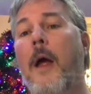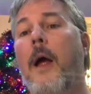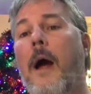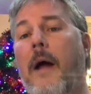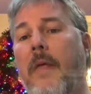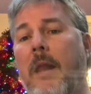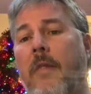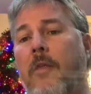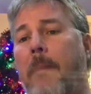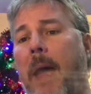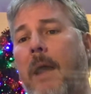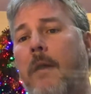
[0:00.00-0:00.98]
And then at the
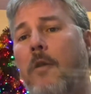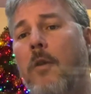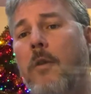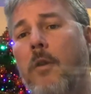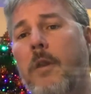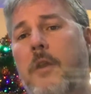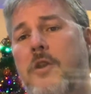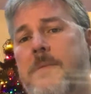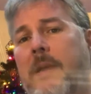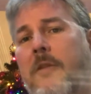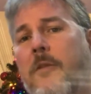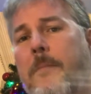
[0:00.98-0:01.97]
back, not a huge
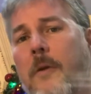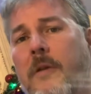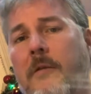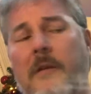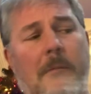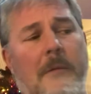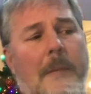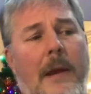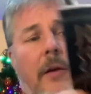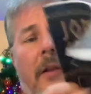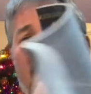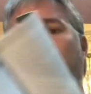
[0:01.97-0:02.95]
amount of the book, to be
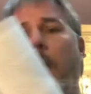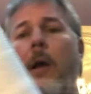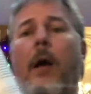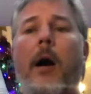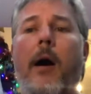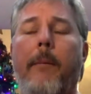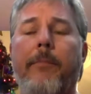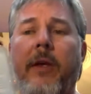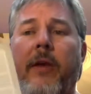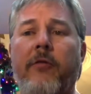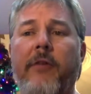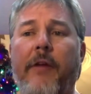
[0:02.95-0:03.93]
honest.
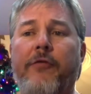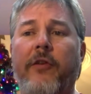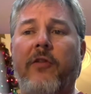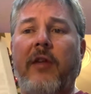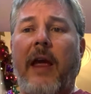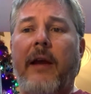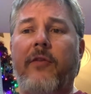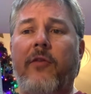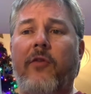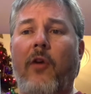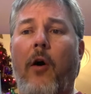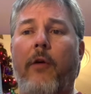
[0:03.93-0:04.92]
There's a reference
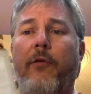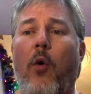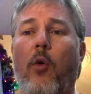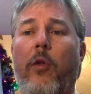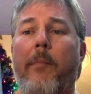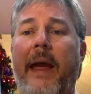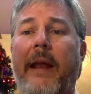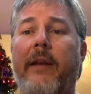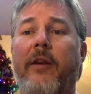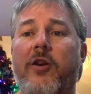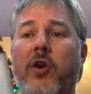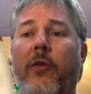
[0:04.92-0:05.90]
text of all the
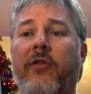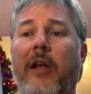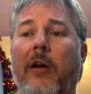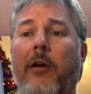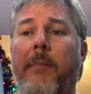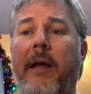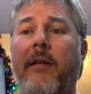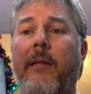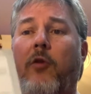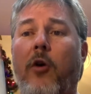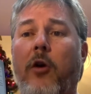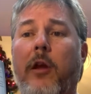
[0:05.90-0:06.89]
main Jonstown Compendium
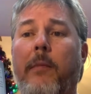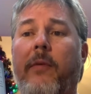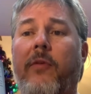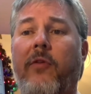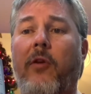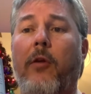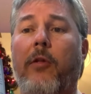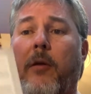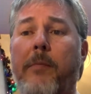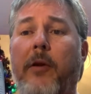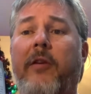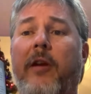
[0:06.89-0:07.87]
documents, so the
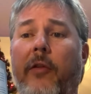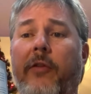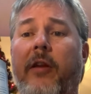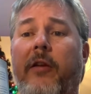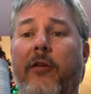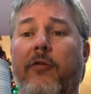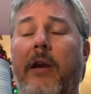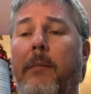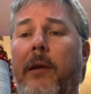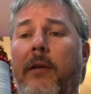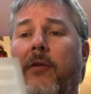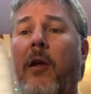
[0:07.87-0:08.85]
Community Content
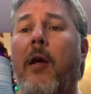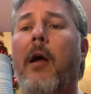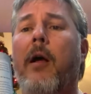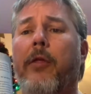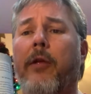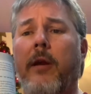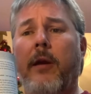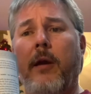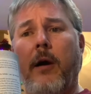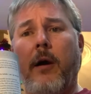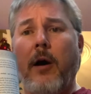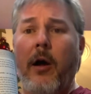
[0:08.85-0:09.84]
Agreement, the
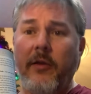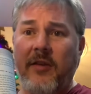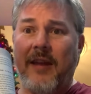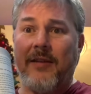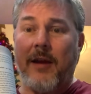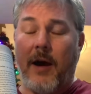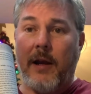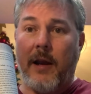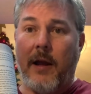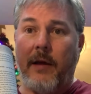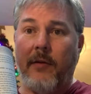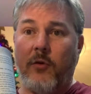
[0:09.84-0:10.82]
content
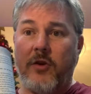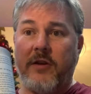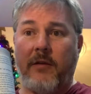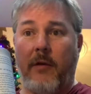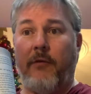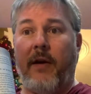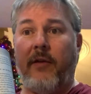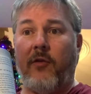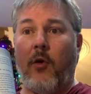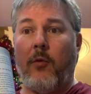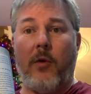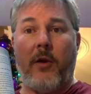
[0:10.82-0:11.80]
guidelines, which advise
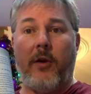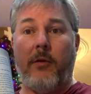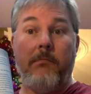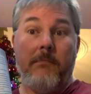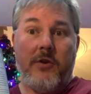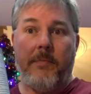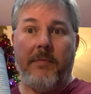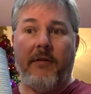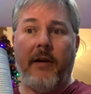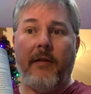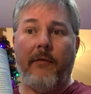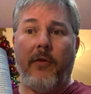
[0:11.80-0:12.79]
you on what you should be
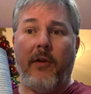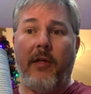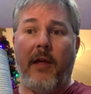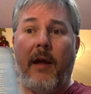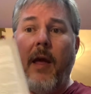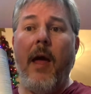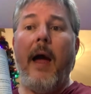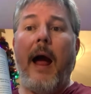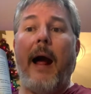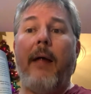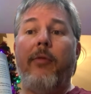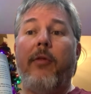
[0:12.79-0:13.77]
writing for the thing,
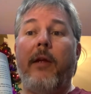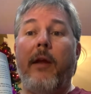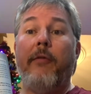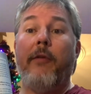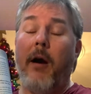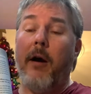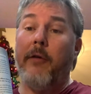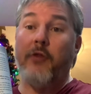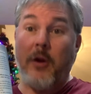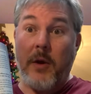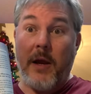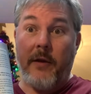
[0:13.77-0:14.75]
and the
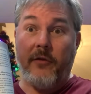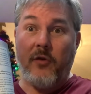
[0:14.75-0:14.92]
frequently asked